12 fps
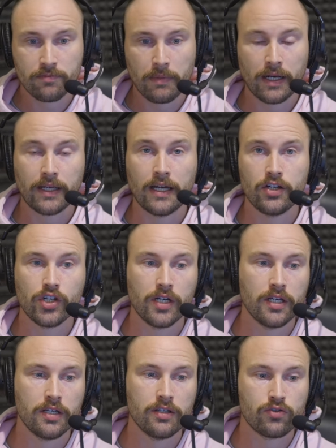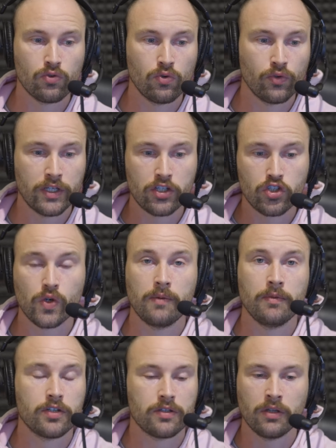medication is or these
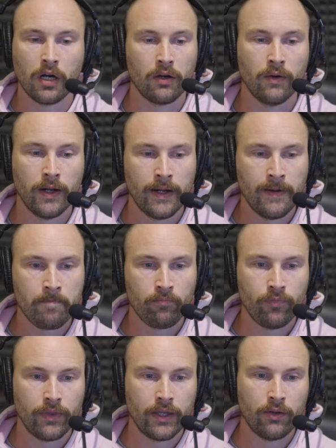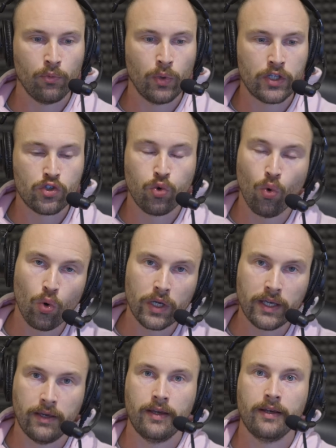treatments. No. We're
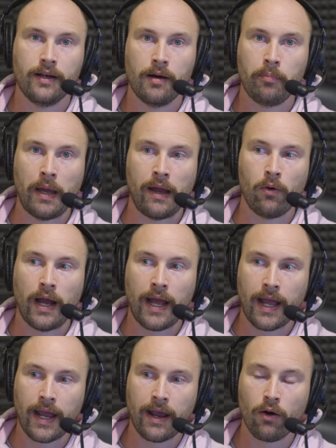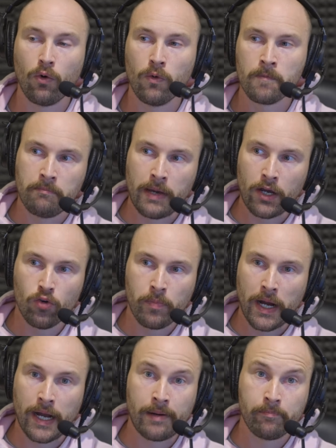talking about how male
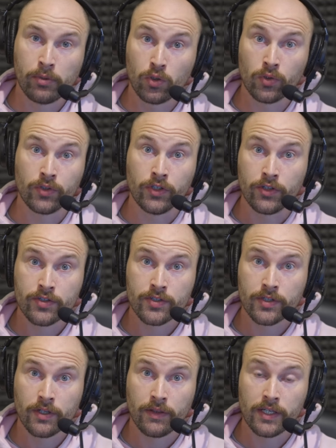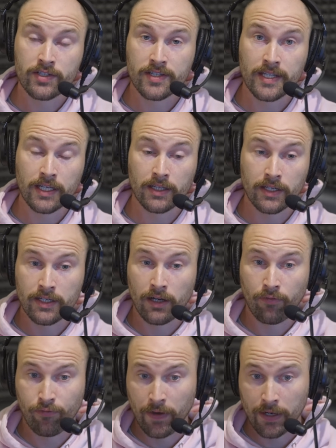pattern baldness, this thing that
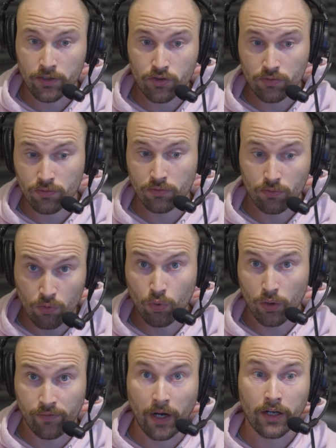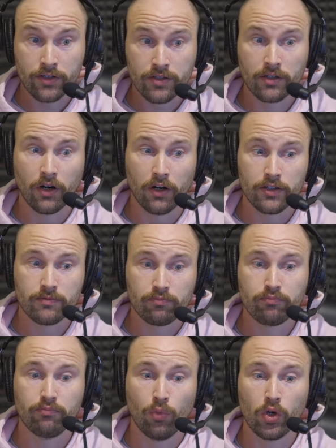affects all of us guys
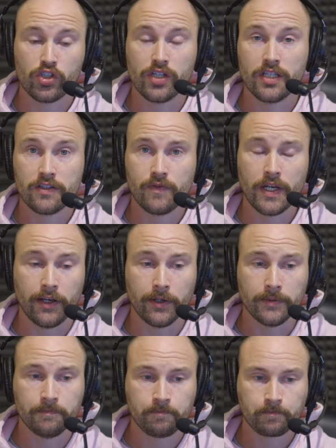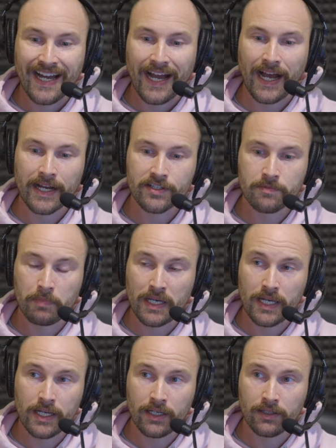watching this video, has
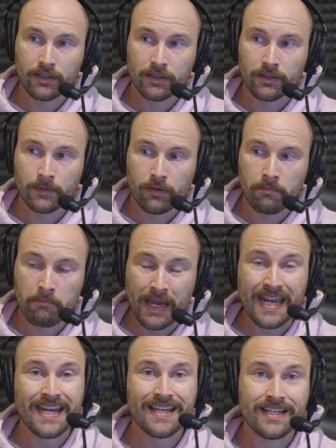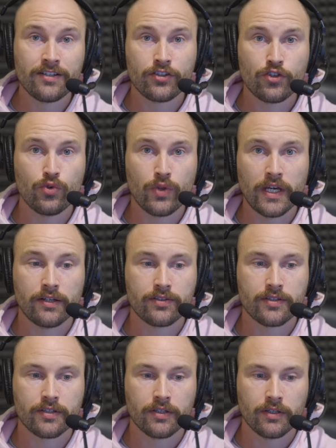been made into
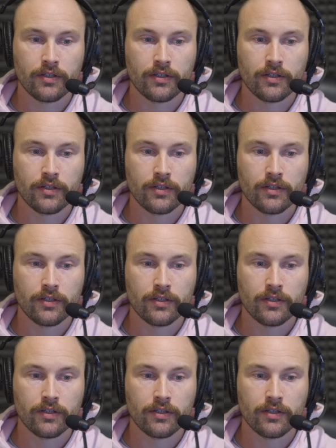this